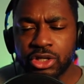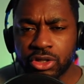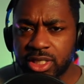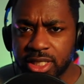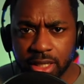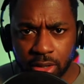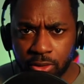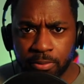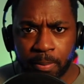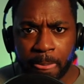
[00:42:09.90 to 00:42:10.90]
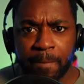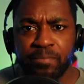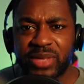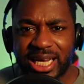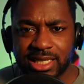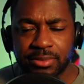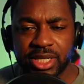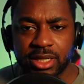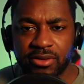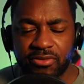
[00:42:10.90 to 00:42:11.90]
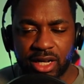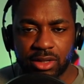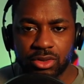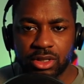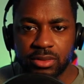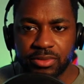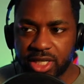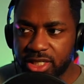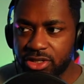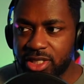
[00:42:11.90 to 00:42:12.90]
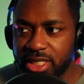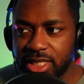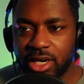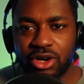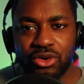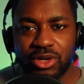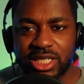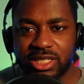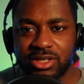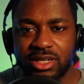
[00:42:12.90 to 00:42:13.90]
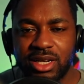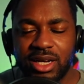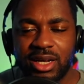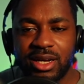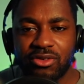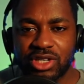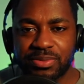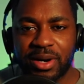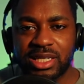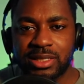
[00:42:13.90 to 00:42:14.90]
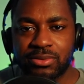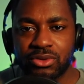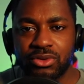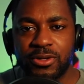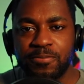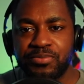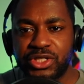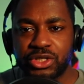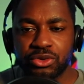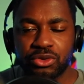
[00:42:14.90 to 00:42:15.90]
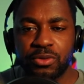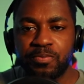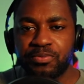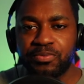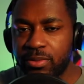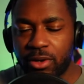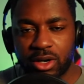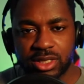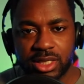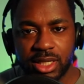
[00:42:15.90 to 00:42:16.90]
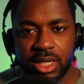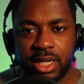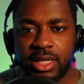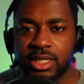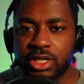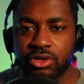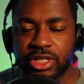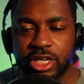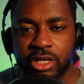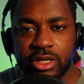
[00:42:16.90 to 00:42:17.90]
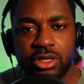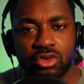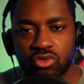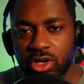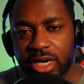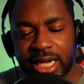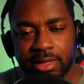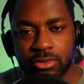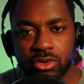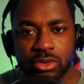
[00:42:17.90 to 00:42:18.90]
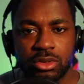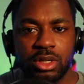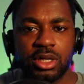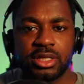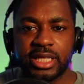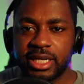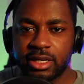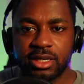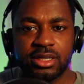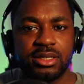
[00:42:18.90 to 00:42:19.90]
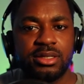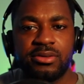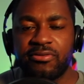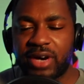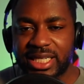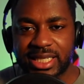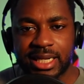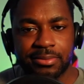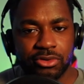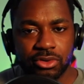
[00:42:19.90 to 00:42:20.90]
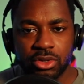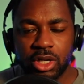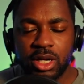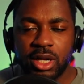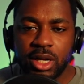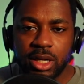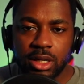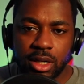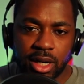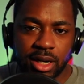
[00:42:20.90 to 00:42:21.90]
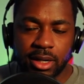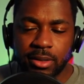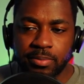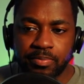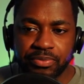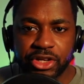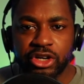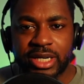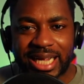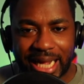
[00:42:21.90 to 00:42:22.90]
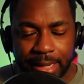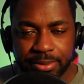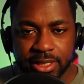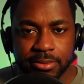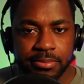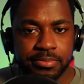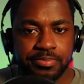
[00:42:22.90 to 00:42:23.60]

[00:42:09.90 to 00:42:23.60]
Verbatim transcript: Your CO has to be a good follower because your CO is responsible to their boss, you know, their rear admiral, their vice admiral, um, their captain.